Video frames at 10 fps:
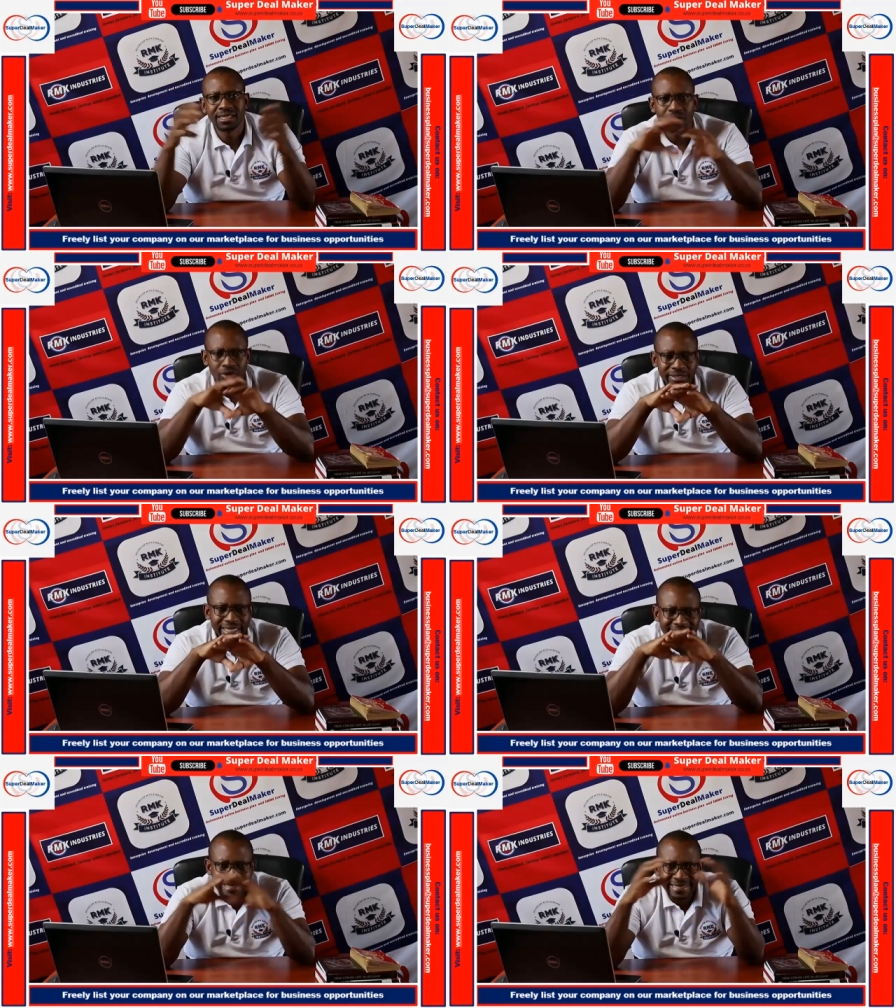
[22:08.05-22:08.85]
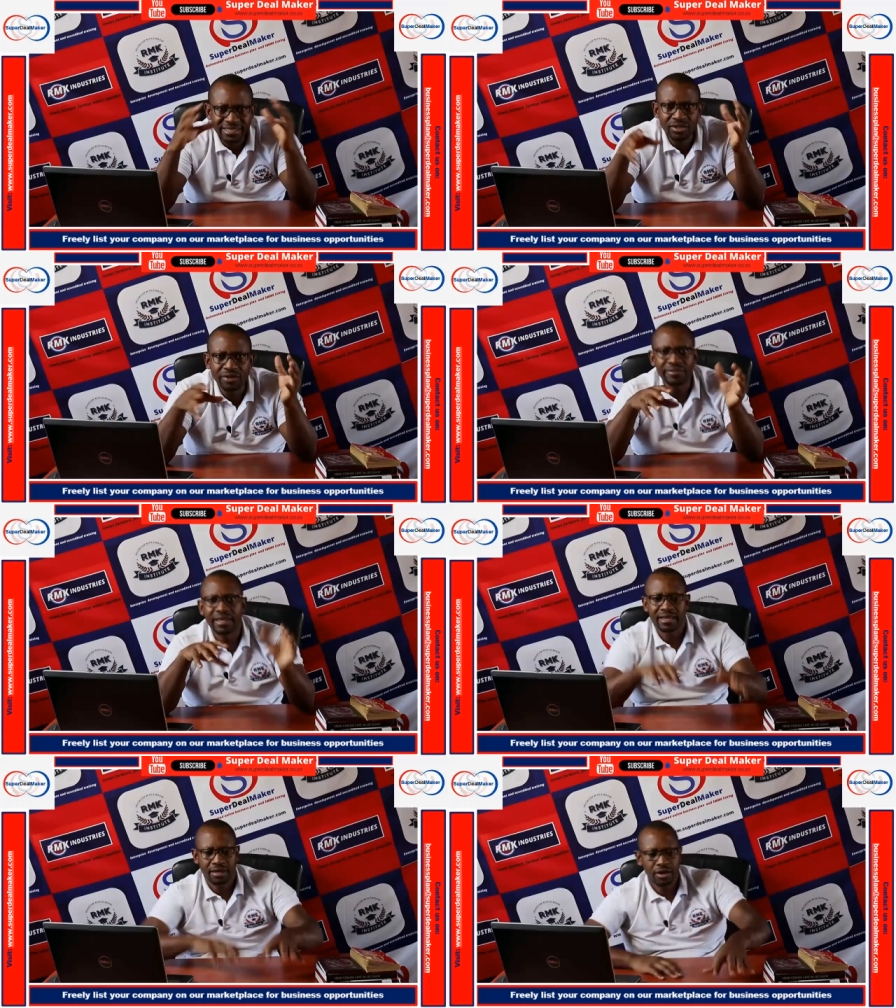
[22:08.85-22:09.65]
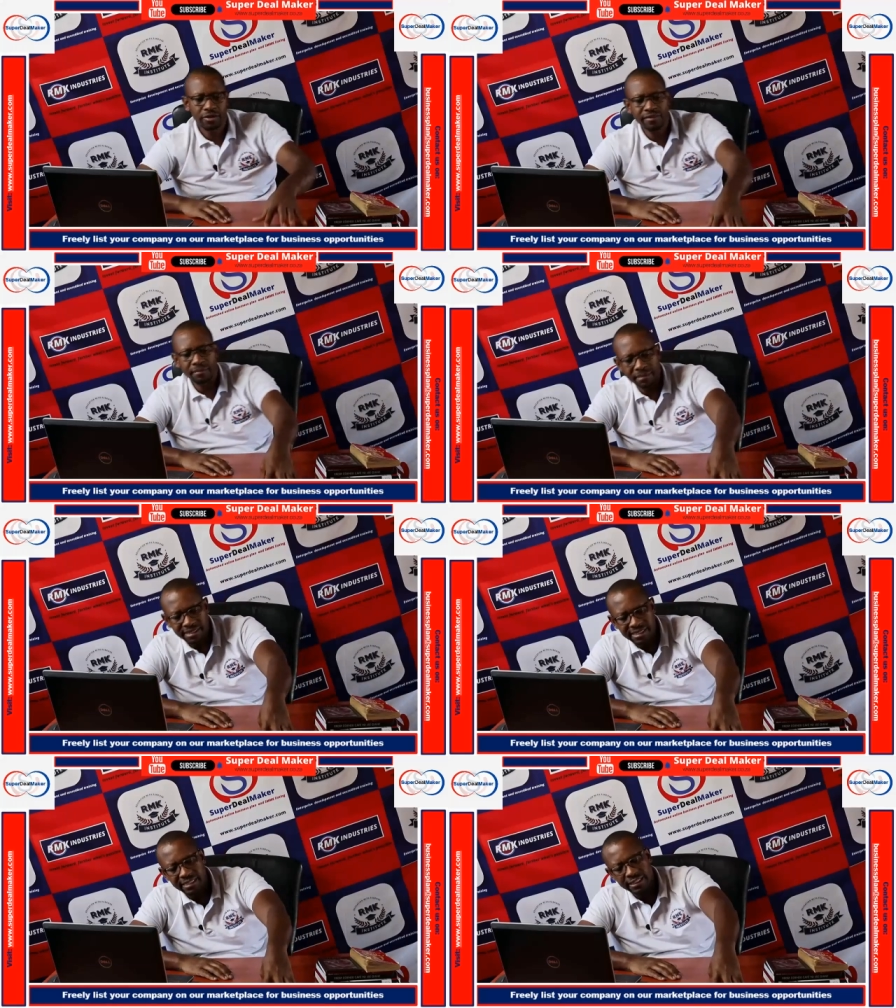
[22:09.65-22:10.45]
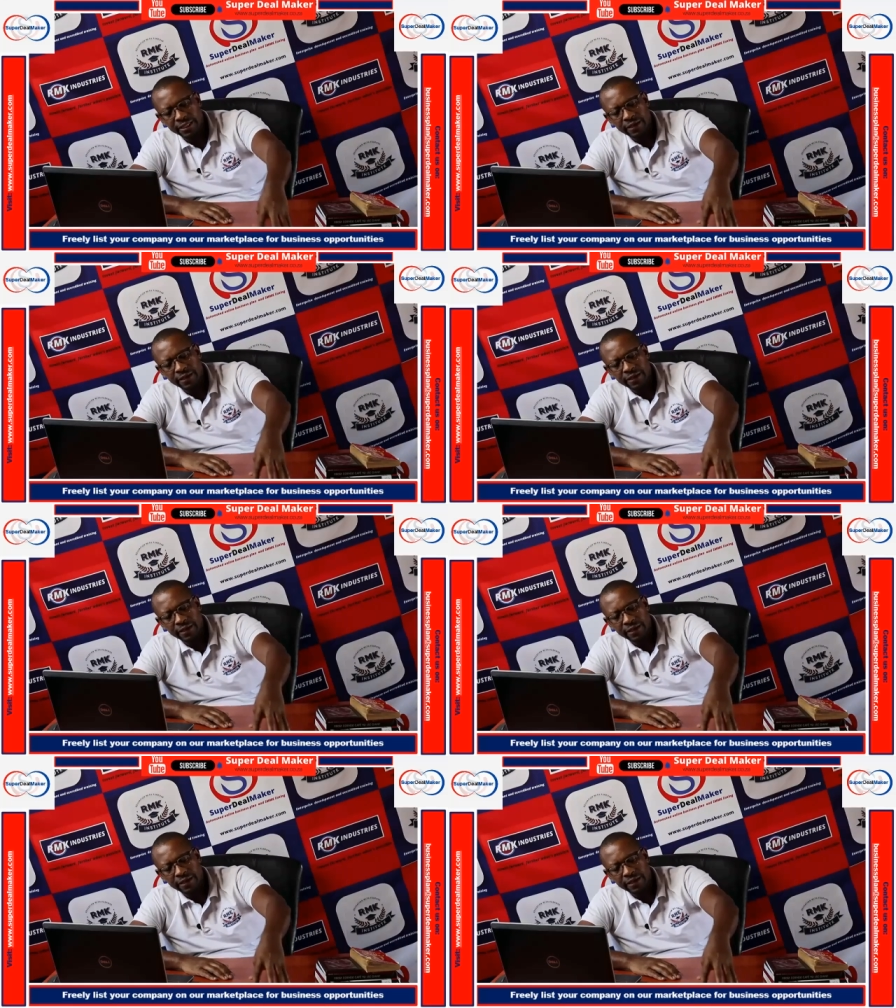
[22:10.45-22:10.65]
or the needs of the of the business.